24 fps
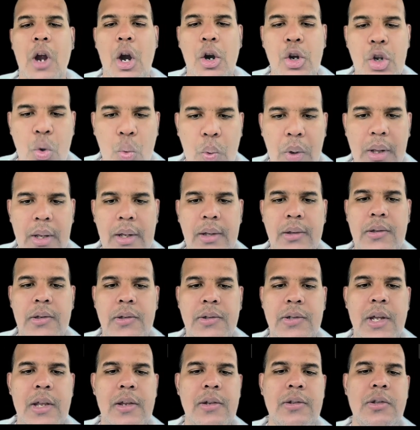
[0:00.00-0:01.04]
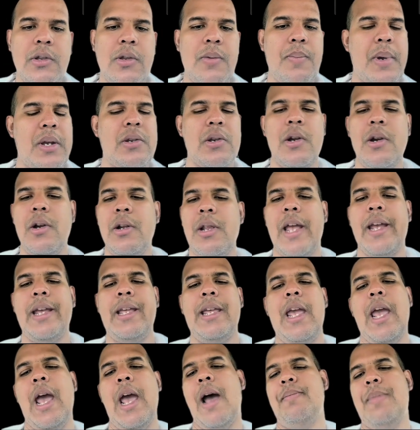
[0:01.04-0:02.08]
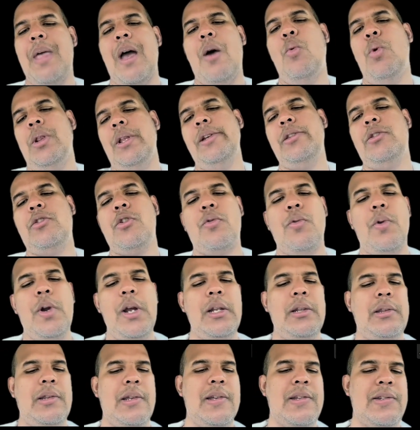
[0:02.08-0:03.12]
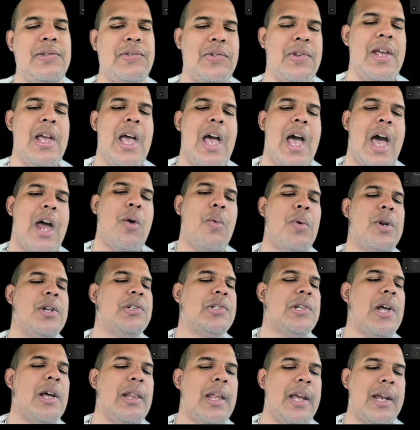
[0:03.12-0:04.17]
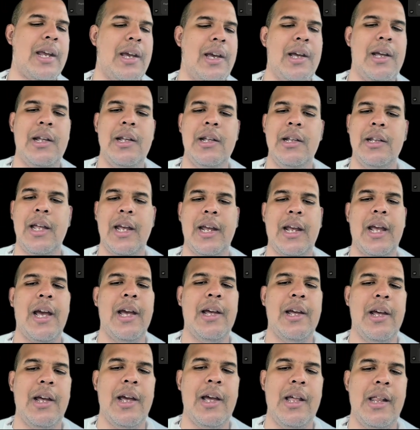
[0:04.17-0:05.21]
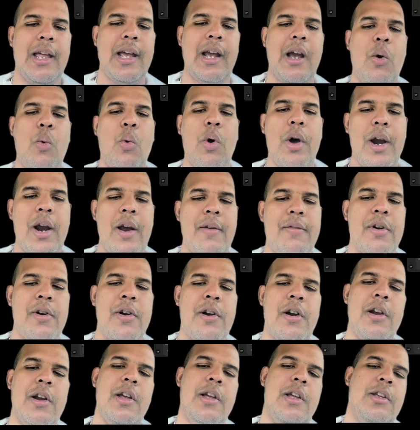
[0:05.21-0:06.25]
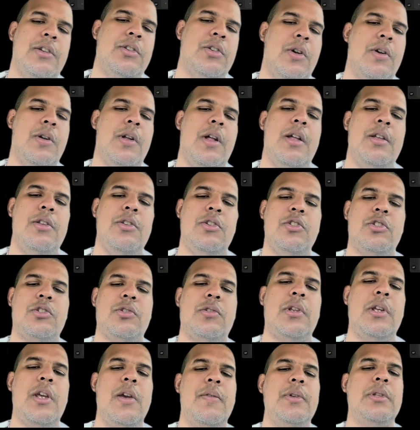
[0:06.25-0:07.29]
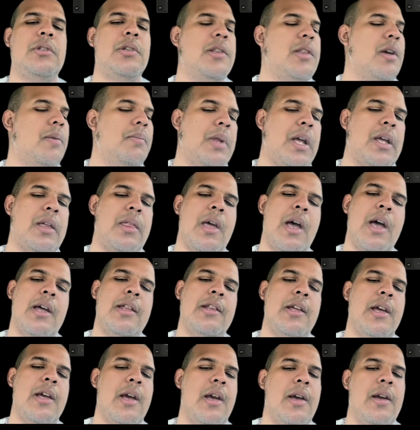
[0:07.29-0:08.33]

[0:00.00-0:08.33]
Are you willing to say this to the patient? You're like, yeah, I'm not willing to read this. I don't want to sound like a whatever. So just give it to them like that.